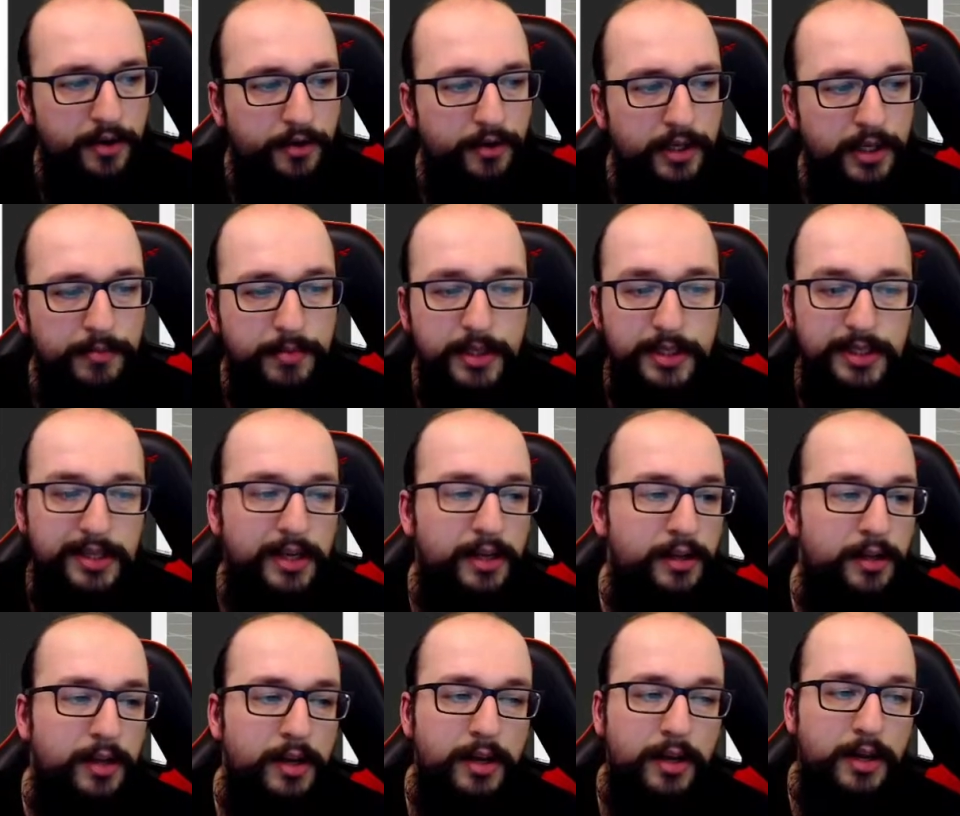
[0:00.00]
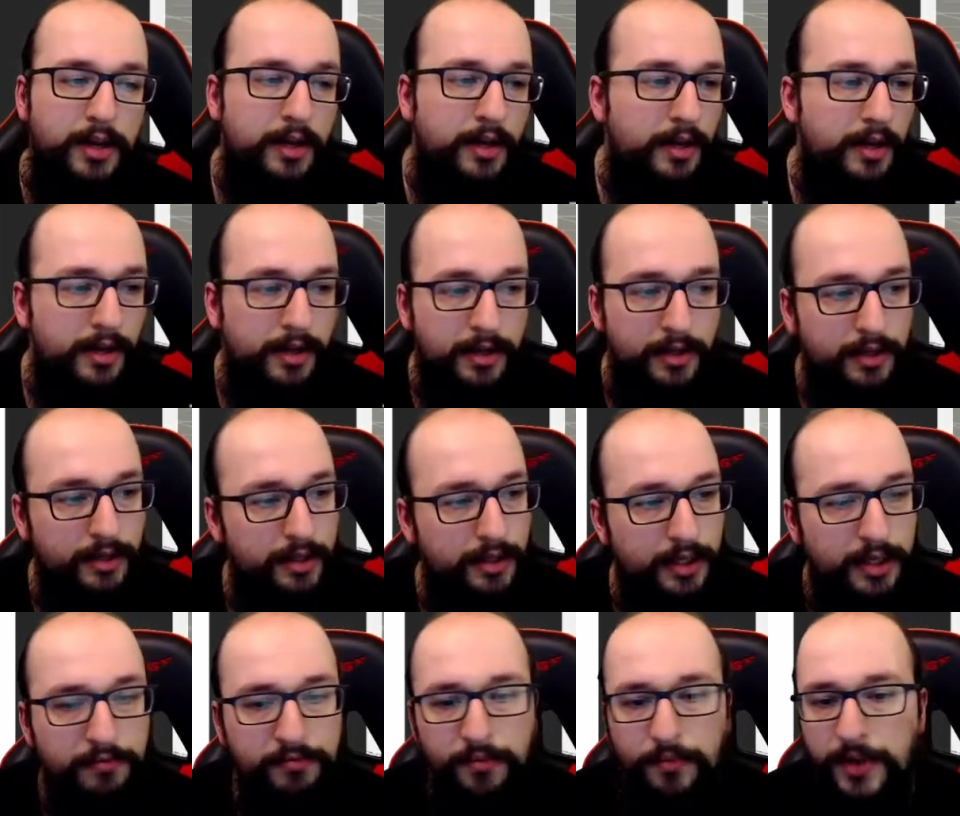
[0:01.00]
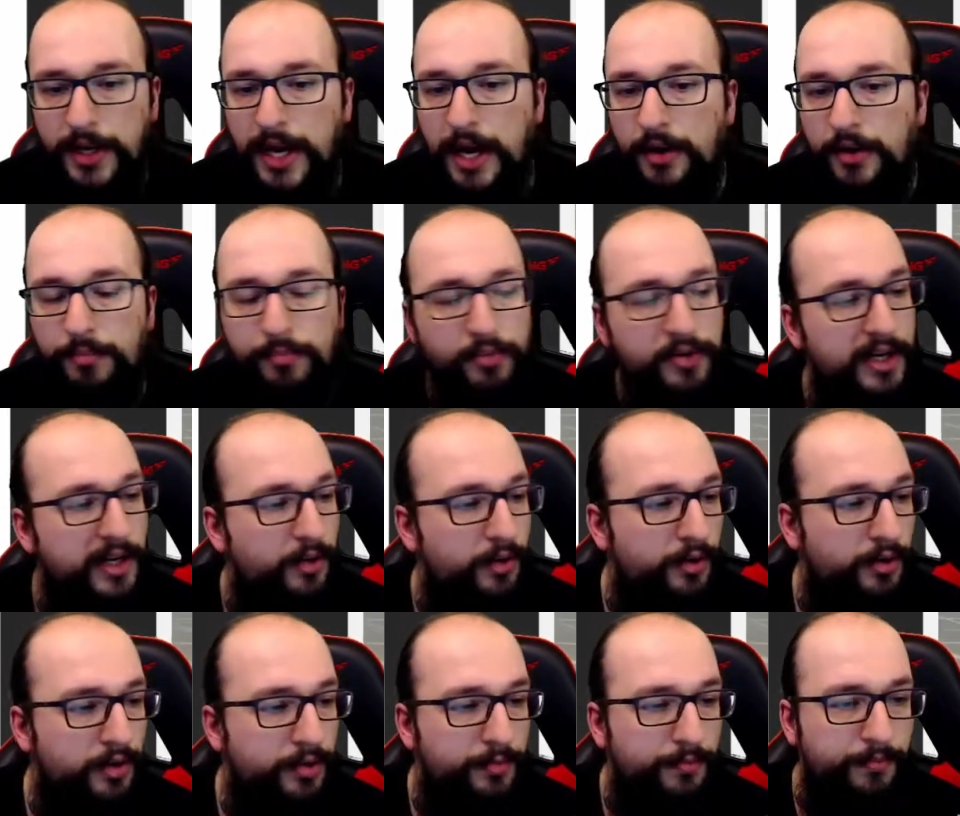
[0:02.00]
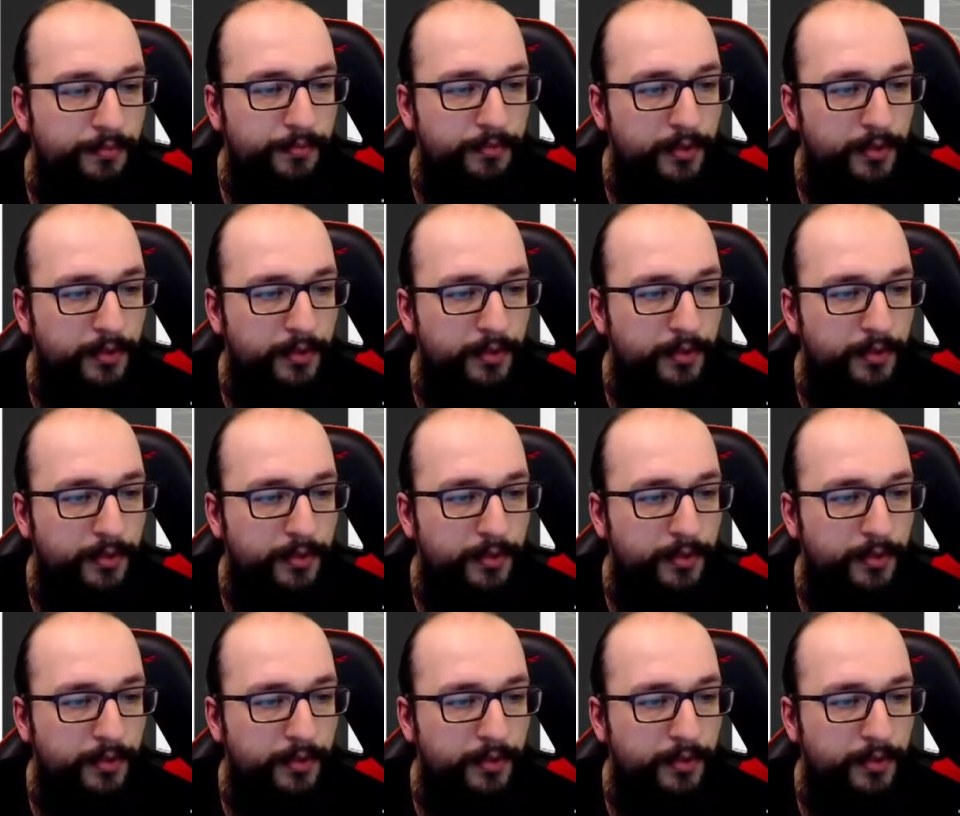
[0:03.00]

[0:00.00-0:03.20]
early, but still, even without a pre-order,